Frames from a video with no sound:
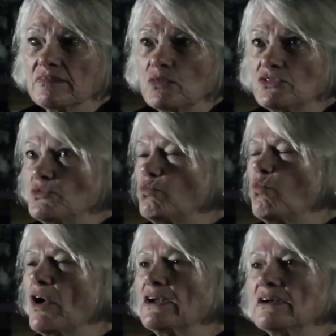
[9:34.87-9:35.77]
which was
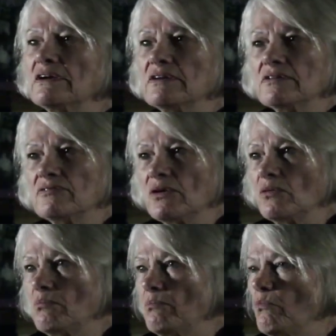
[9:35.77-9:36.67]

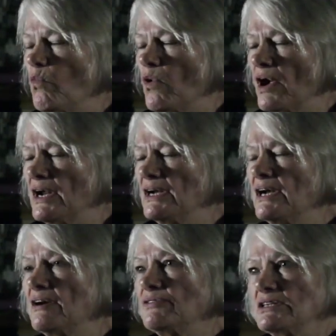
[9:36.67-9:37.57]
wonderful,
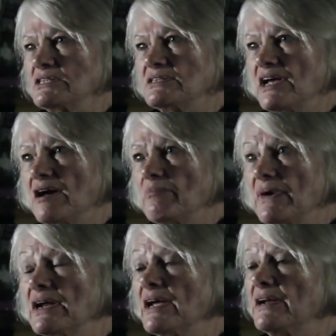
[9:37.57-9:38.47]
wonderful step.
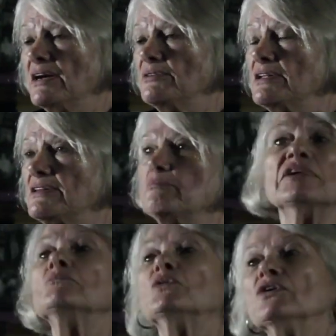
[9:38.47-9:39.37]
And I know that the
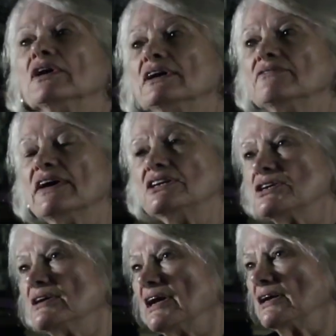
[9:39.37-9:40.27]
Biltmore
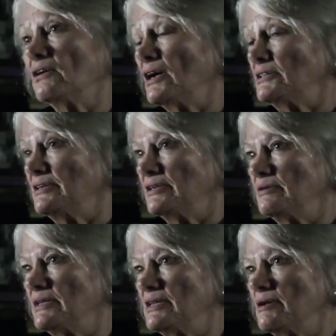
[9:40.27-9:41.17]
invasion had a lot to do
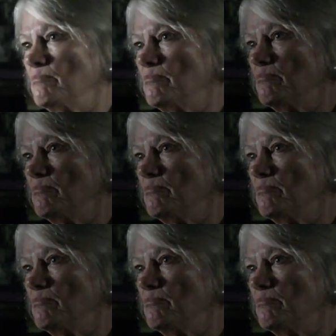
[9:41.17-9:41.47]
with it.